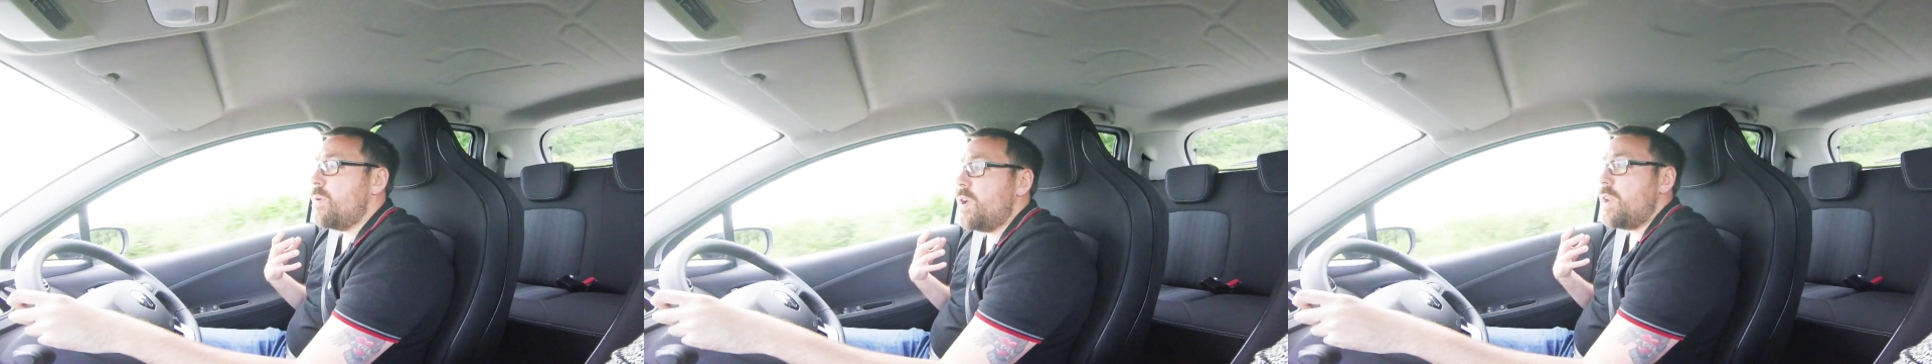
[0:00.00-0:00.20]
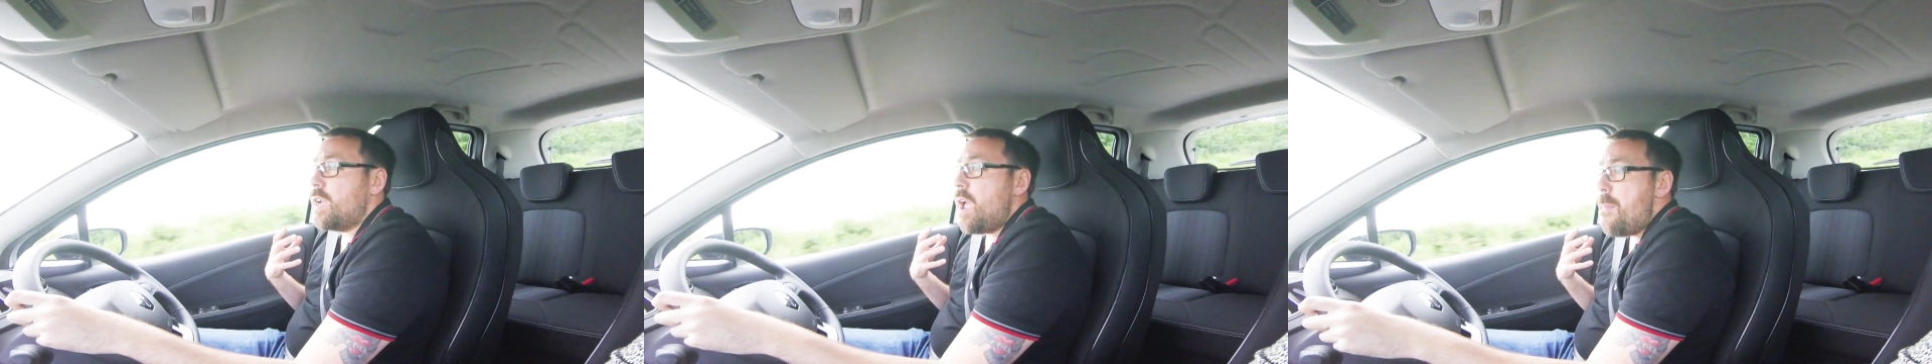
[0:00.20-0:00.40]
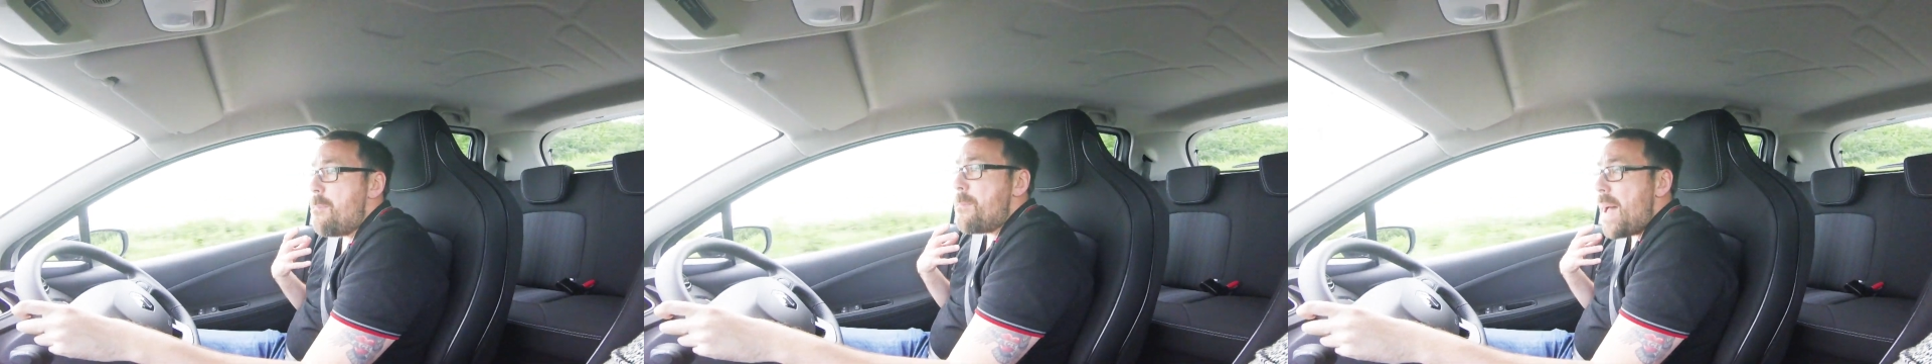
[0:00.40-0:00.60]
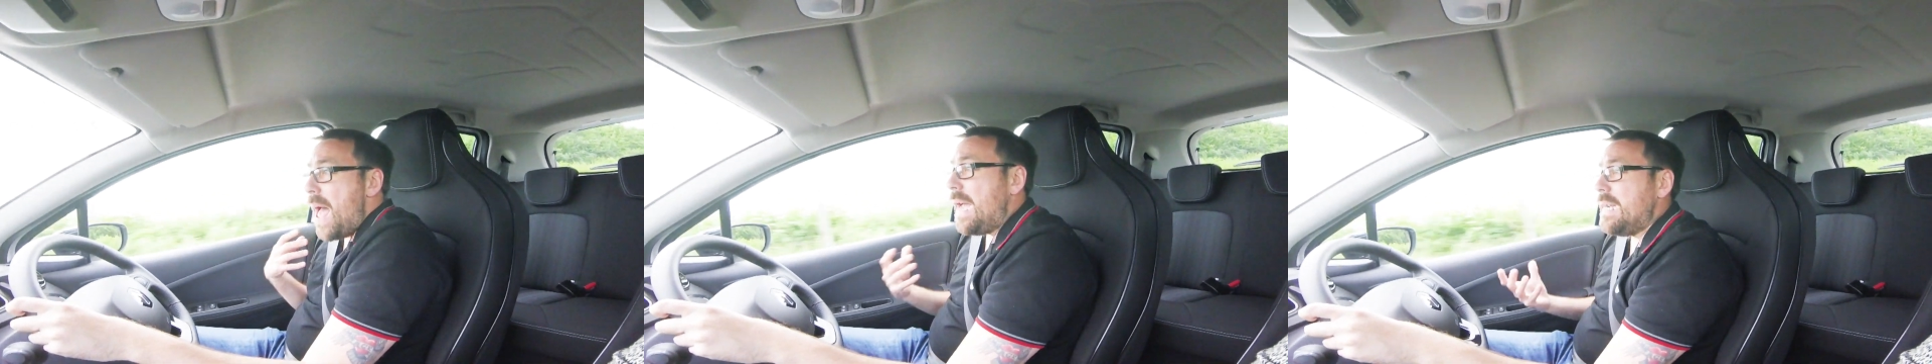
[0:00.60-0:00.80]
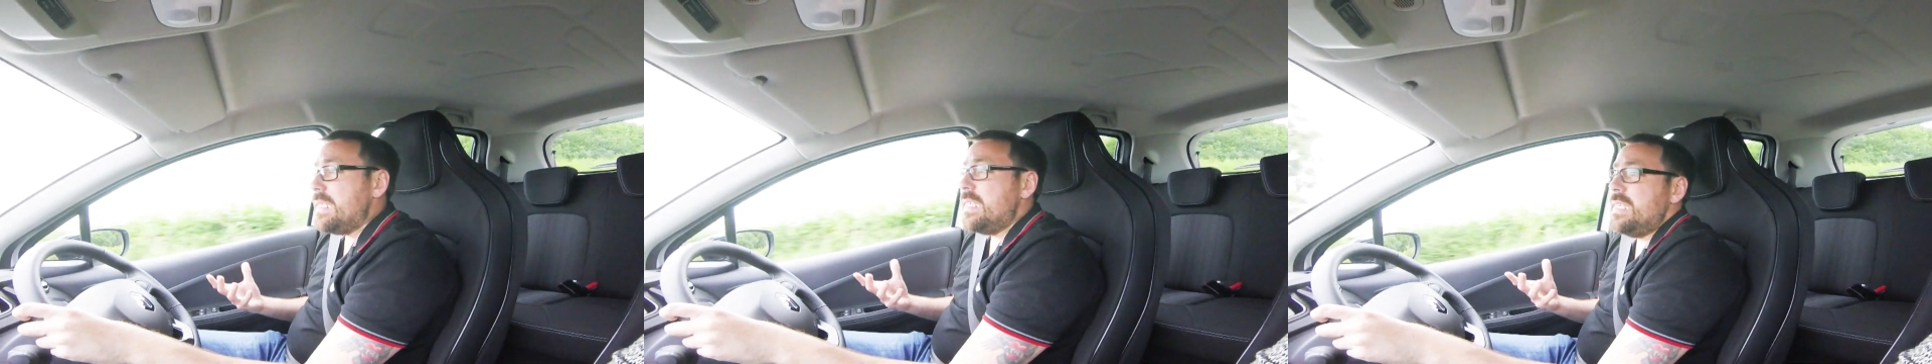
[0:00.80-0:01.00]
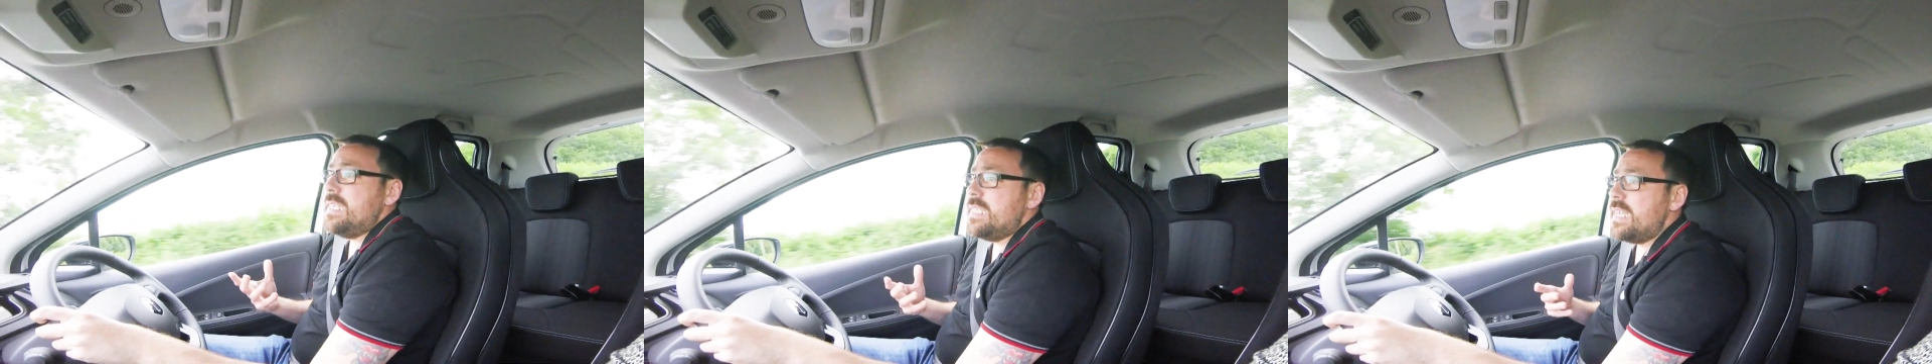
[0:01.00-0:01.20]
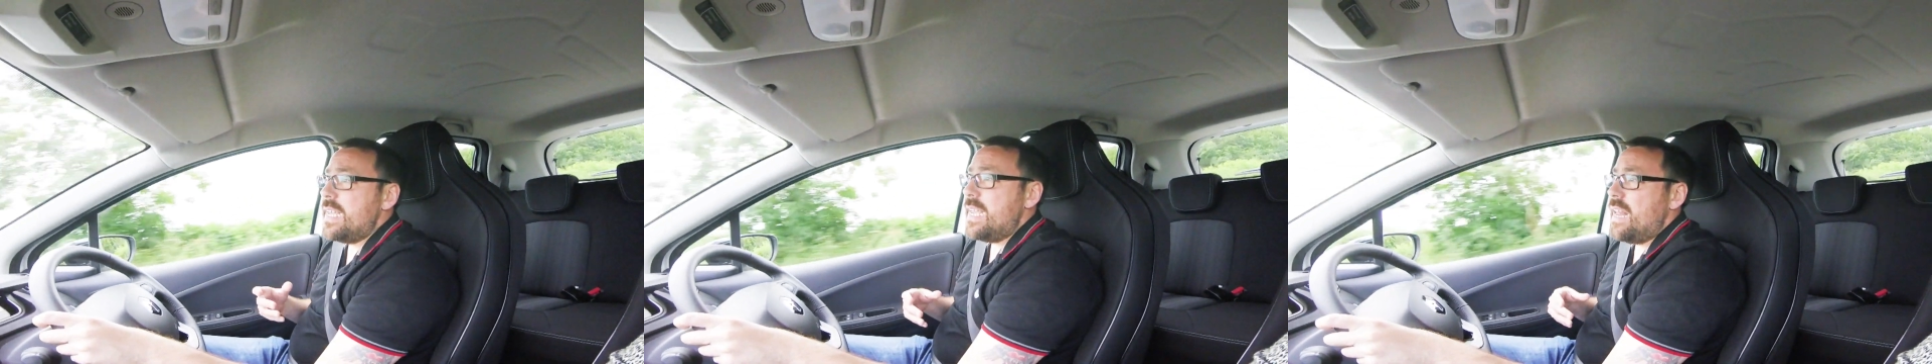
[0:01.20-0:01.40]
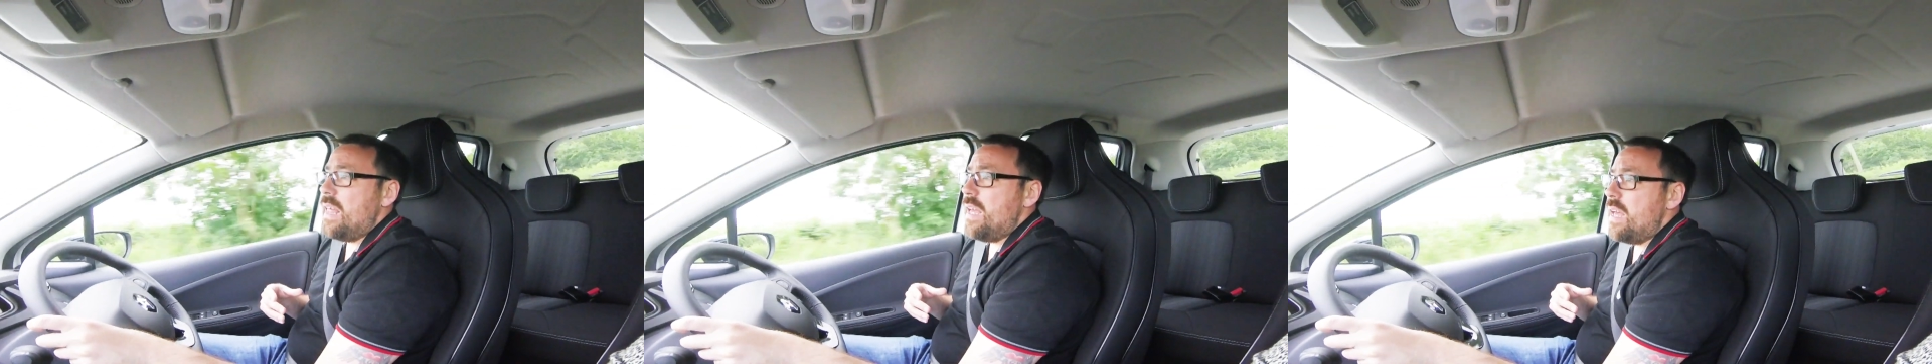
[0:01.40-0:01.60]
going to go back to the
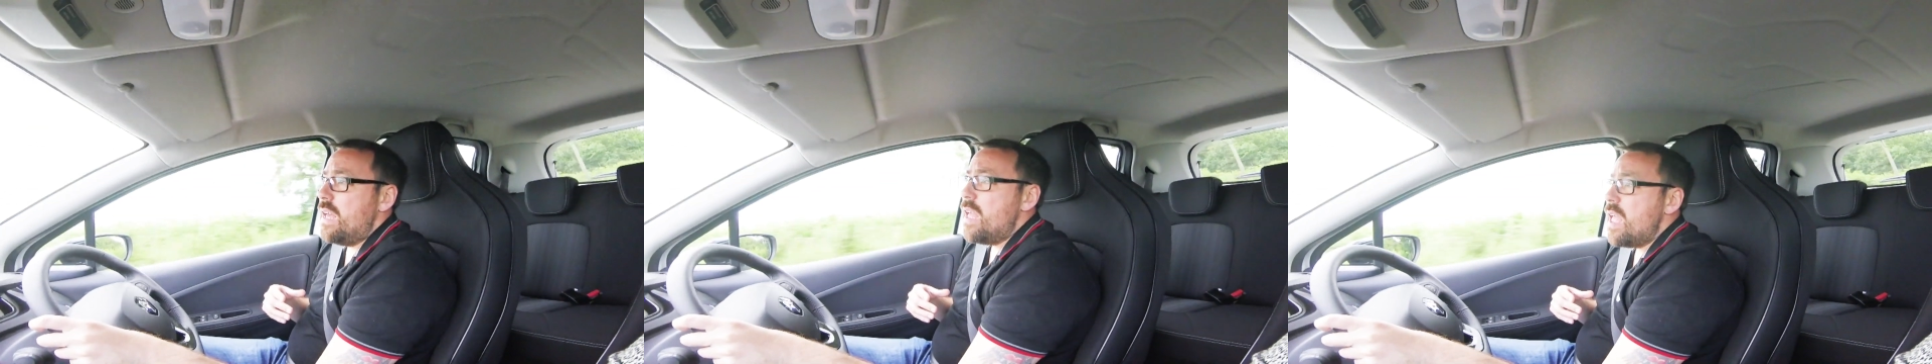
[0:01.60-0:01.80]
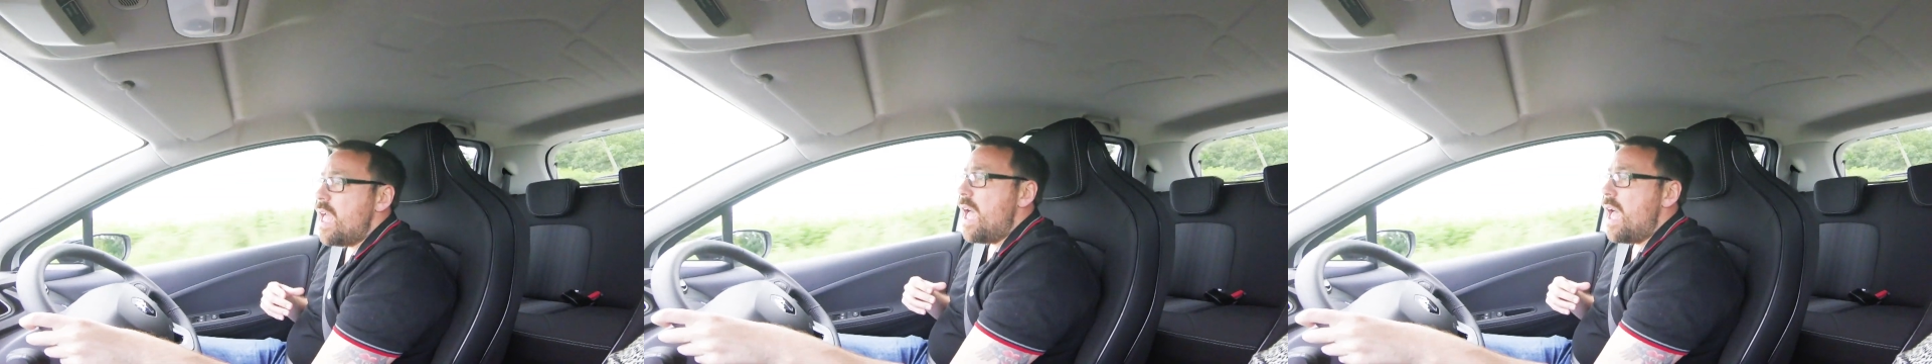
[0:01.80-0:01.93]
dealer